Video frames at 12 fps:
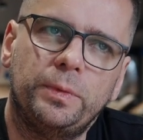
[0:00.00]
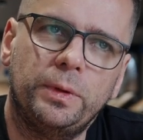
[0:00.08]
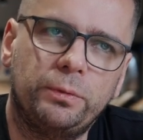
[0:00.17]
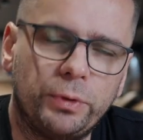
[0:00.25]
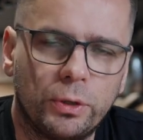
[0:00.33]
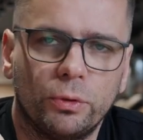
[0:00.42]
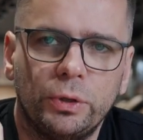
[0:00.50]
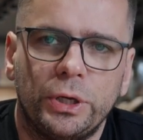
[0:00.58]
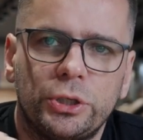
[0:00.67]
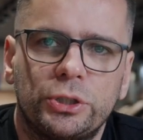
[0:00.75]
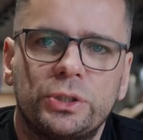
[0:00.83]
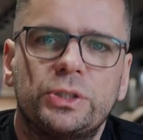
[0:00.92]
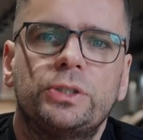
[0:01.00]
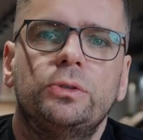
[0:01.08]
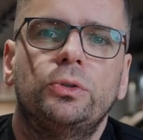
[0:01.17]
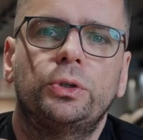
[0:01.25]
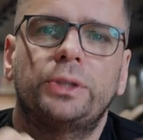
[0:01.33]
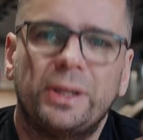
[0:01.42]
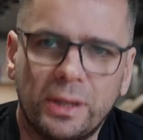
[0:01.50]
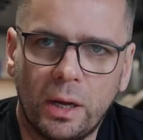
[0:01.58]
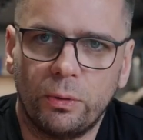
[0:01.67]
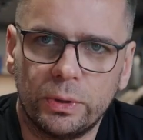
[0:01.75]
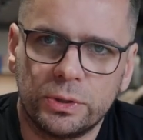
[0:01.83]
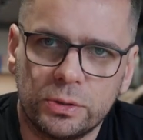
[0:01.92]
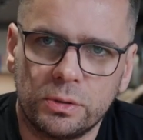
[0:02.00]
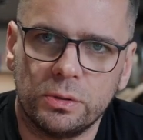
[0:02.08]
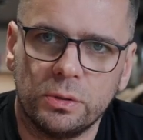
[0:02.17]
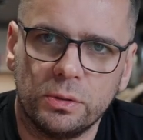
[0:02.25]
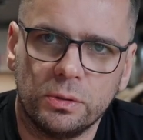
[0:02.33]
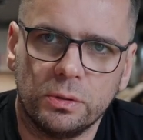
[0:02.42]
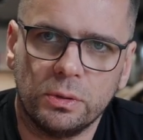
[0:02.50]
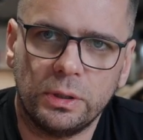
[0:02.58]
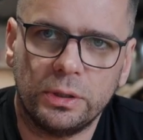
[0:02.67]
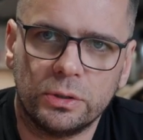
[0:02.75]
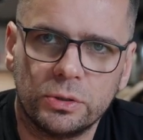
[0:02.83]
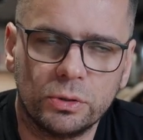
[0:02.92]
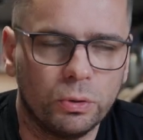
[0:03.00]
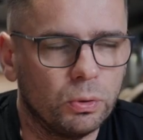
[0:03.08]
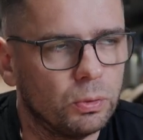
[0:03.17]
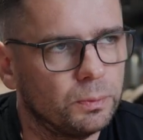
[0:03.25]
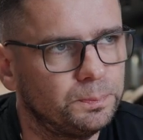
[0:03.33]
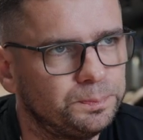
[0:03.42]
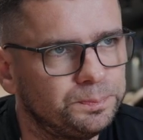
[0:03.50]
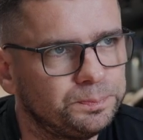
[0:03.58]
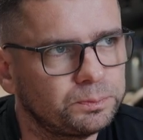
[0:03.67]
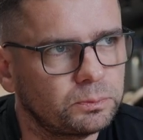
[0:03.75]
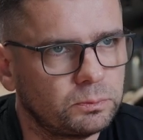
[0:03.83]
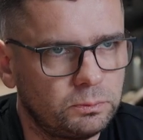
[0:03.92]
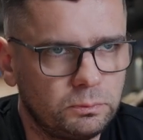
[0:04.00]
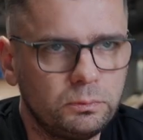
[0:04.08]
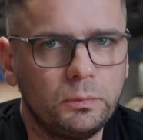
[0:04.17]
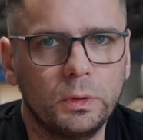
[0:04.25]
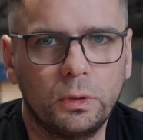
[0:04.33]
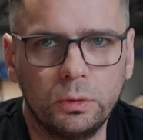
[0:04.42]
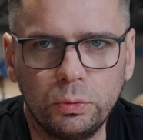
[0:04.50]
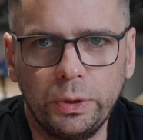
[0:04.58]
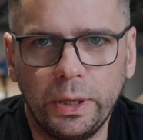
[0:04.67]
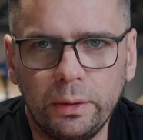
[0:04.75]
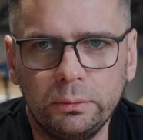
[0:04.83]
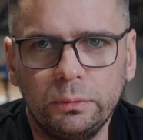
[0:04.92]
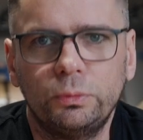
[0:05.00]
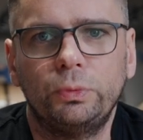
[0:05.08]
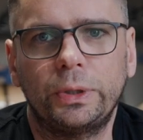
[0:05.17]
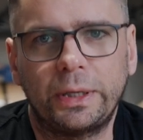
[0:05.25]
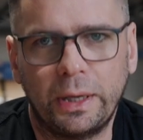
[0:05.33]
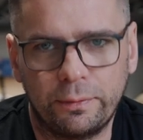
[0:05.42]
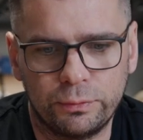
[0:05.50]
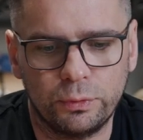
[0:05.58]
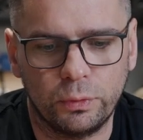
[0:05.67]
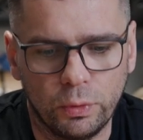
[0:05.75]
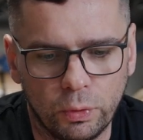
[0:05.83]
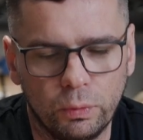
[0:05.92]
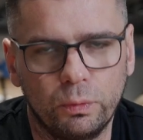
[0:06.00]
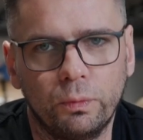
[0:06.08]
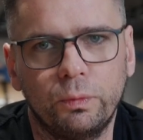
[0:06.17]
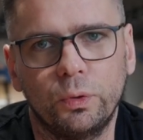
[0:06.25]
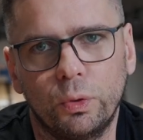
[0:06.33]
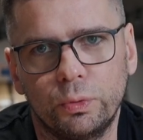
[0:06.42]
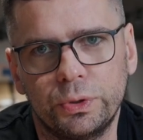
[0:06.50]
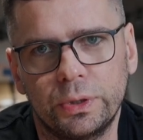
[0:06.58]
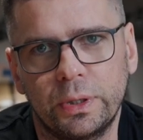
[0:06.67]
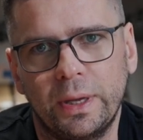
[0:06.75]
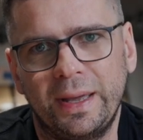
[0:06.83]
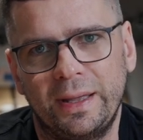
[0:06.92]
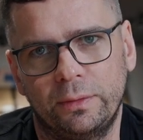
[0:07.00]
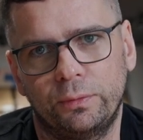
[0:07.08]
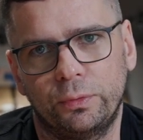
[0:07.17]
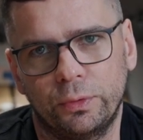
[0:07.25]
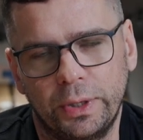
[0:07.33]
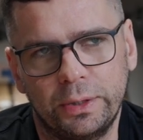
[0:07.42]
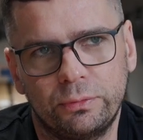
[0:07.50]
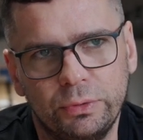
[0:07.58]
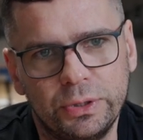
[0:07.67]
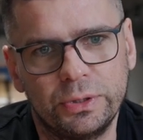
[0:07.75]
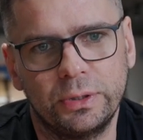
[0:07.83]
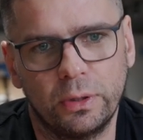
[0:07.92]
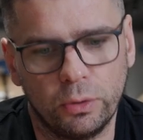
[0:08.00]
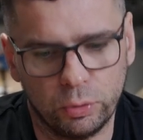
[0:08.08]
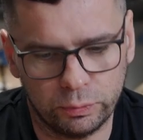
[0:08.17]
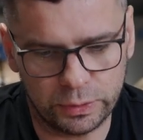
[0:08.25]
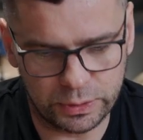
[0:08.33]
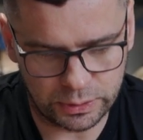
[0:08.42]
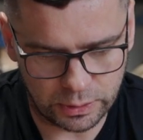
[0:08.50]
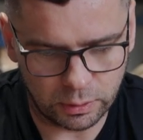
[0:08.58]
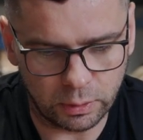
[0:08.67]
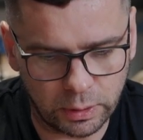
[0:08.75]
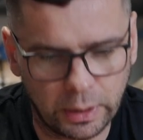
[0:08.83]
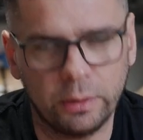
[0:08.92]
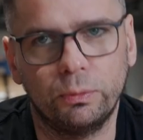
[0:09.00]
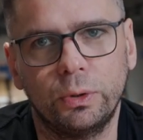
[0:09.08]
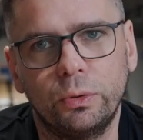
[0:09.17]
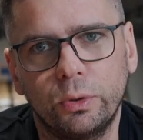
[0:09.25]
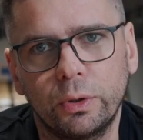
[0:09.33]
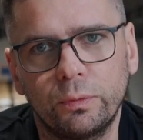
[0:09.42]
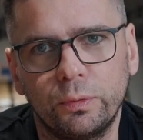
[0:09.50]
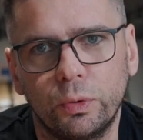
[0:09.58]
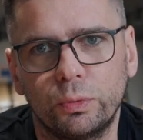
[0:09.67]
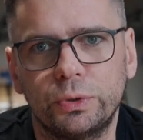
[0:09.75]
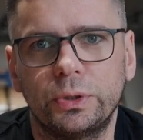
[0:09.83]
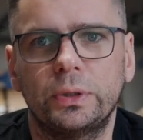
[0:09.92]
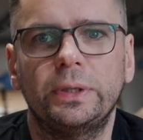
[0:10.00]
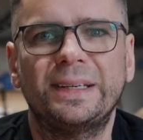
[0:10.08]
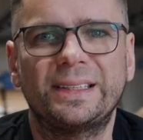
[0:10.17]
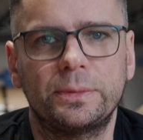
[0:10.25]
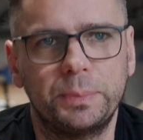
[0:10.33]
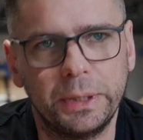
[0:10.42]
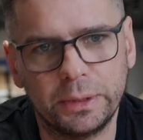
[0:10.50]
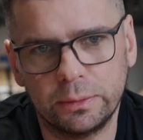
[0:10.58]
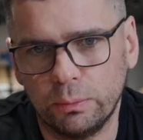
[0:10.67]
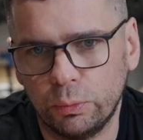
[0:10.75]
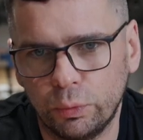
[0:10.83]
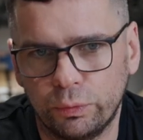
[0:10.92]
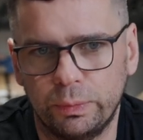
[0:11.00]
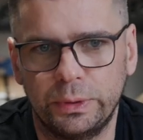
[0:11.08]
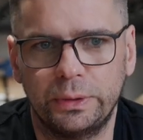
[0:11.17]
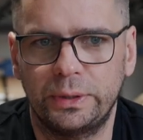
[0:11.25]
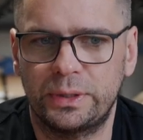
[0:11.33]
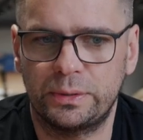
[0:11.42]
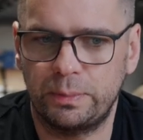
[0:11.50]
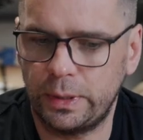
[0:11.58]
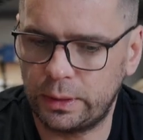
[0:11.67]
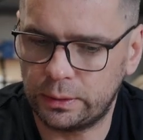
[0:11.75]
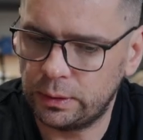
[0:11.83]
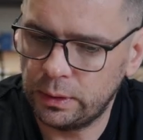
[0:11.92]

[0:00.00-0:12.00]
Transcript: regulations not allow us to install glue down, we have to go floating. And for that reason, I always tell, okay, we're going floating. Expect movement, expect